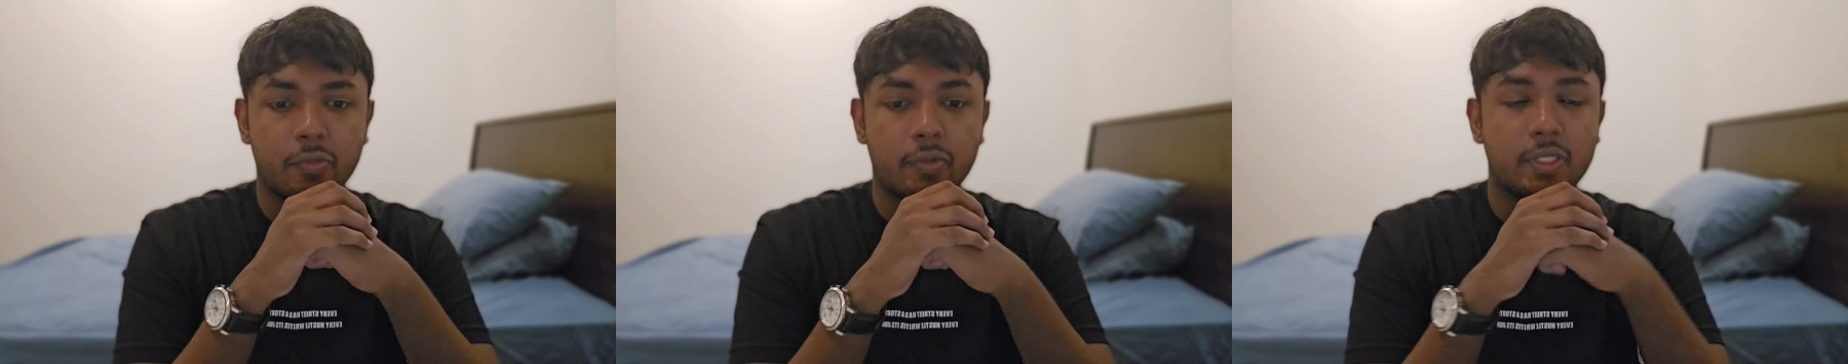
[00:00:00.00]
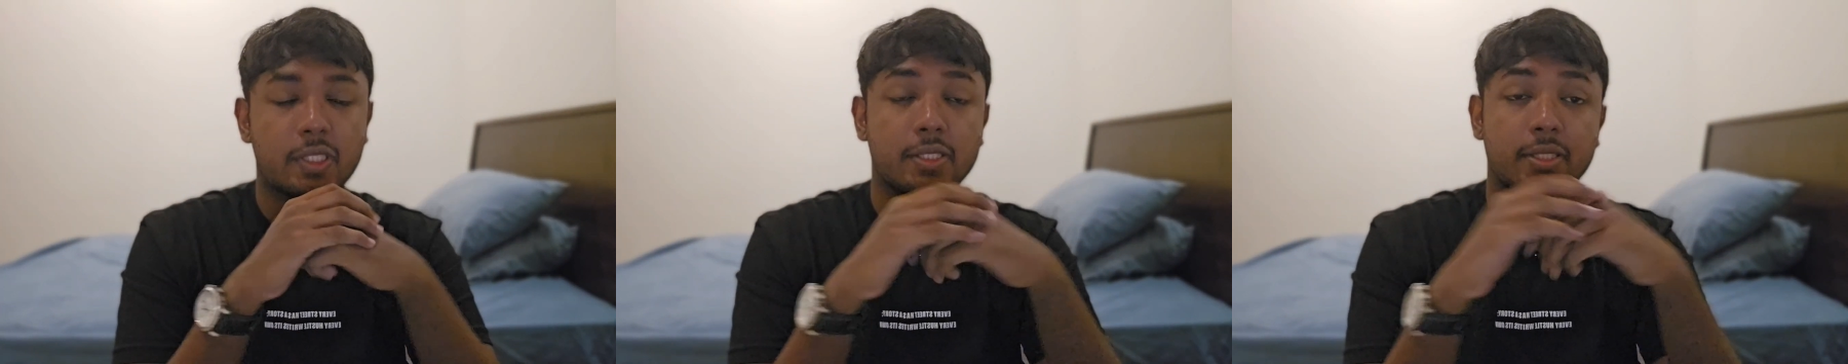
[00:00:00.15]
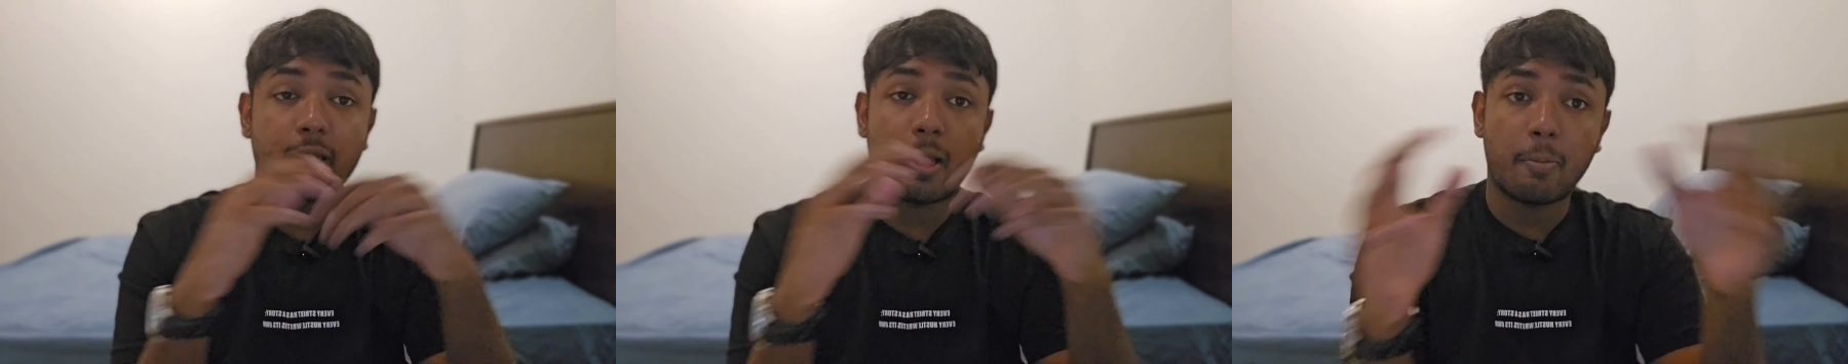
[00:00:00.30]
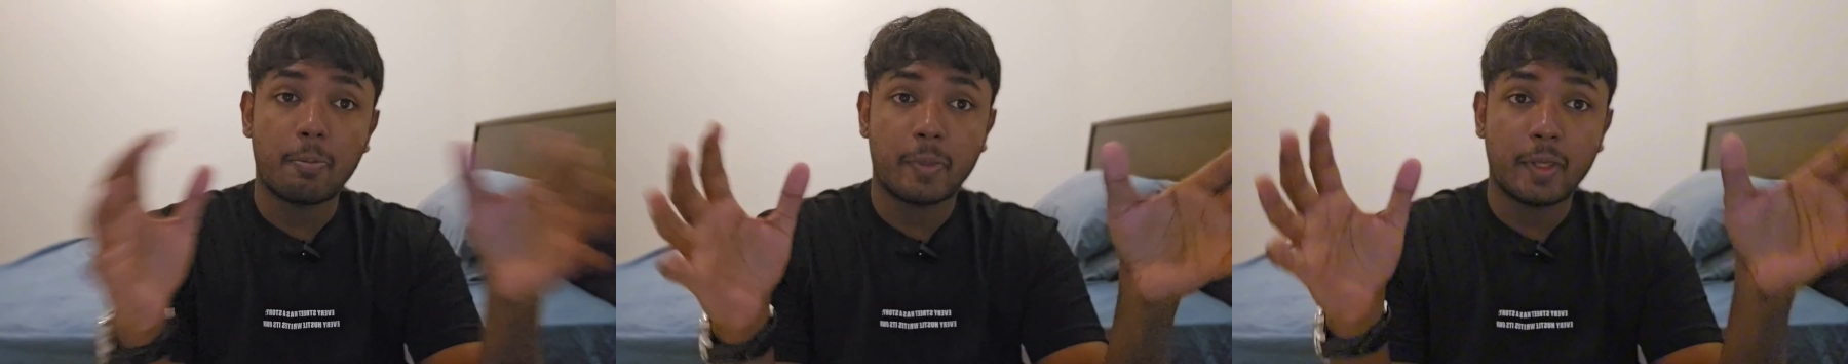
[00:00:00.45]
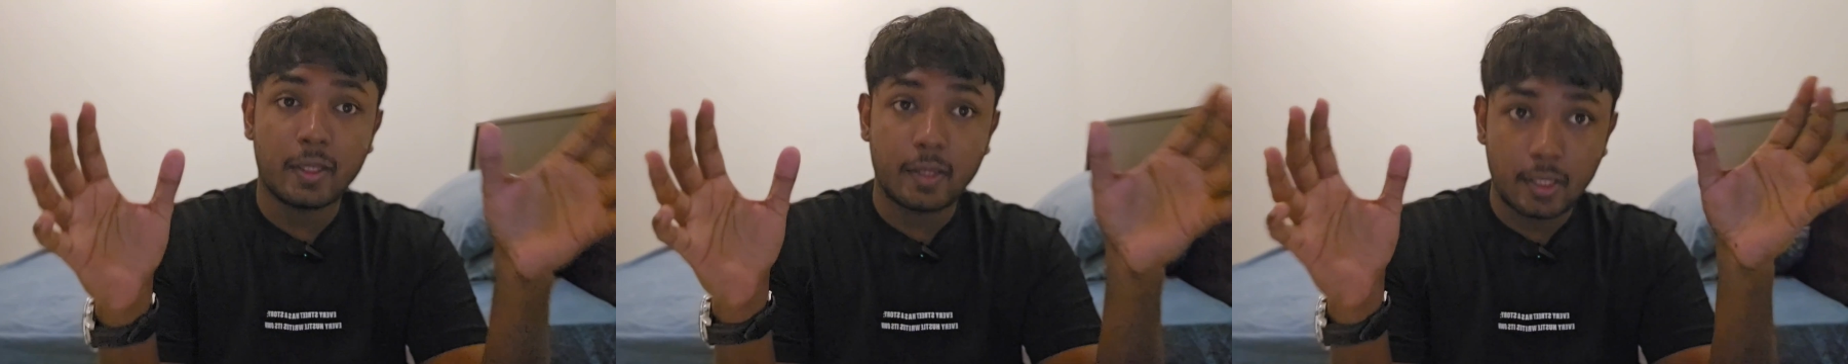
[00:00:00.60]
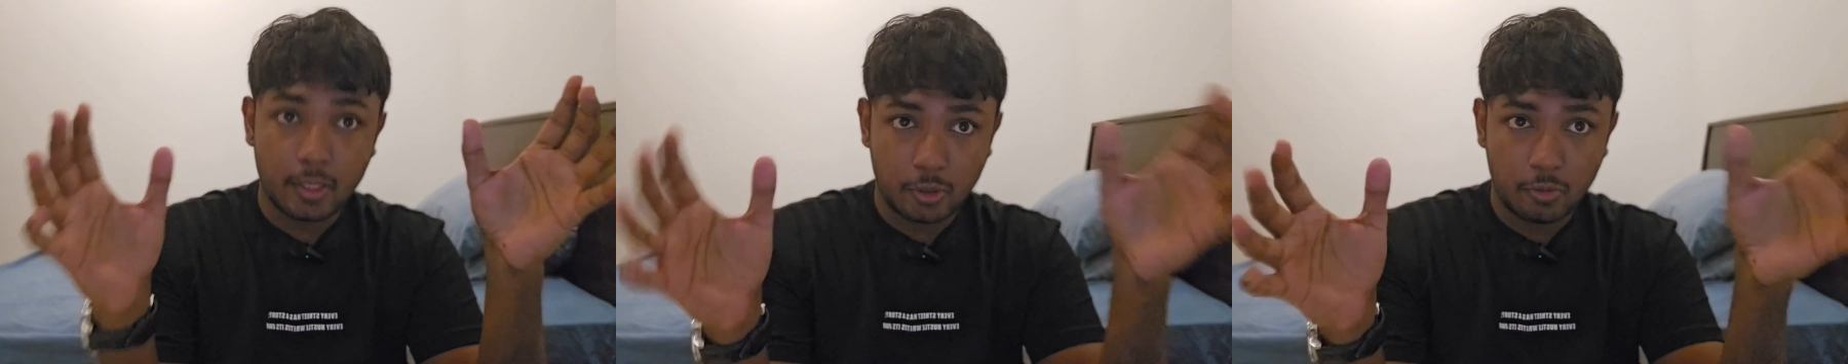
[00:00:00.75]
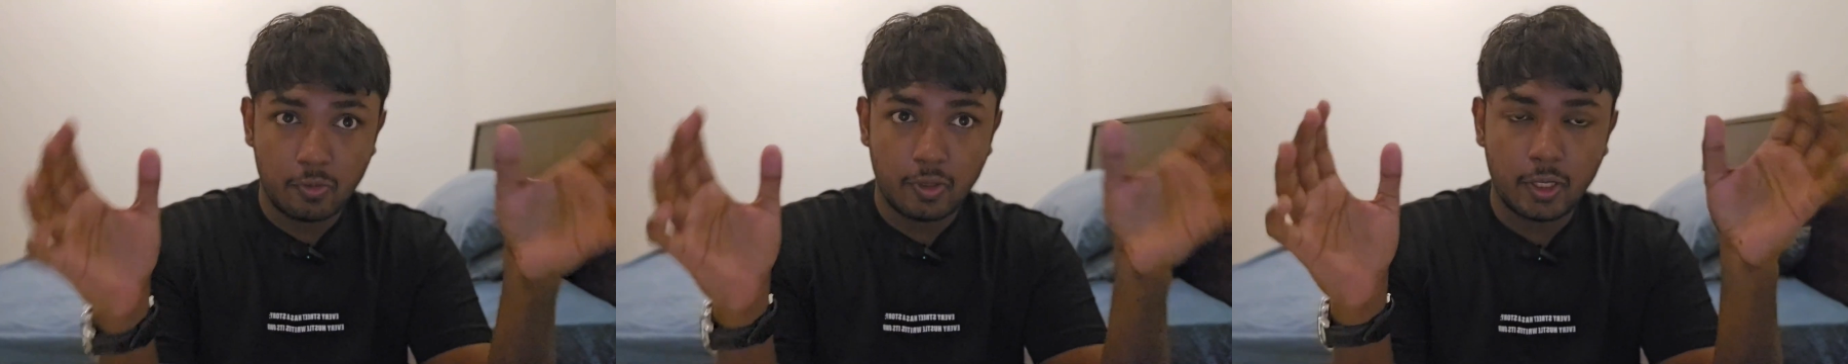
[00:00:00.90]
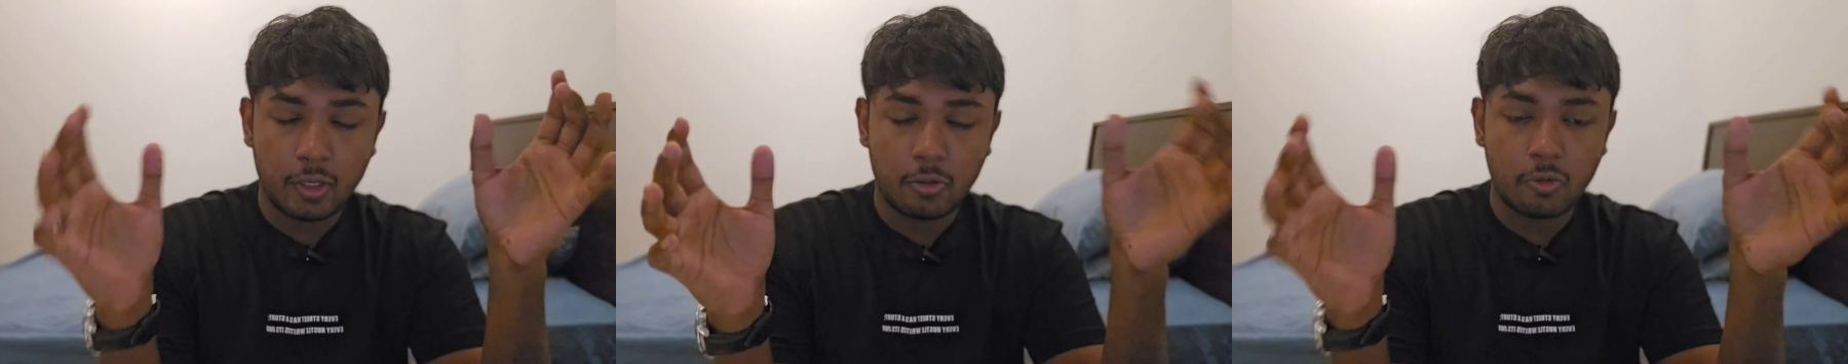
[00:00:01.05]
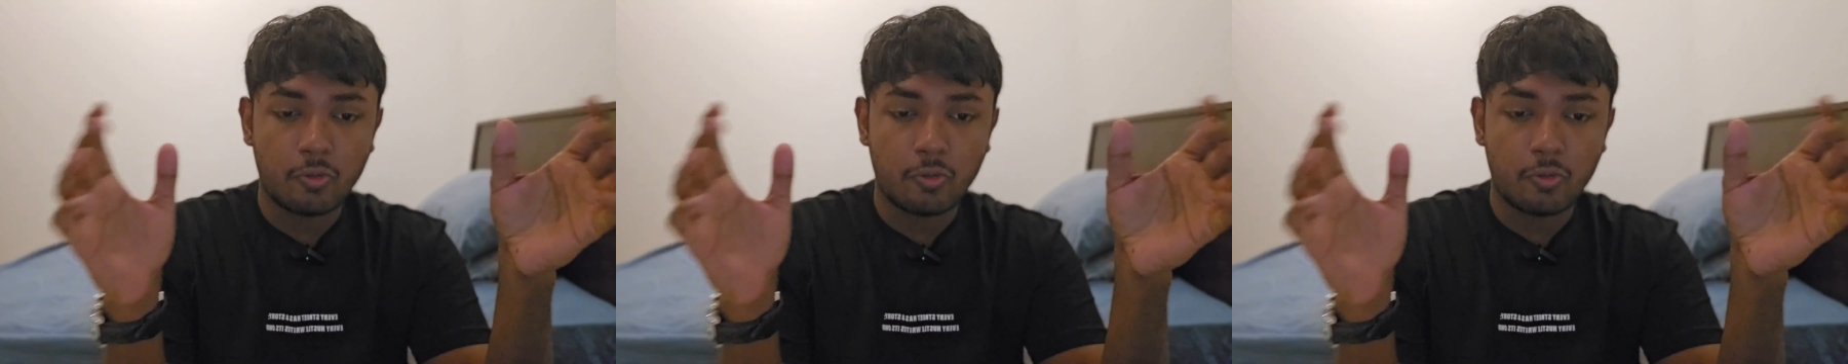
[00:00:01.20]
which is something that you need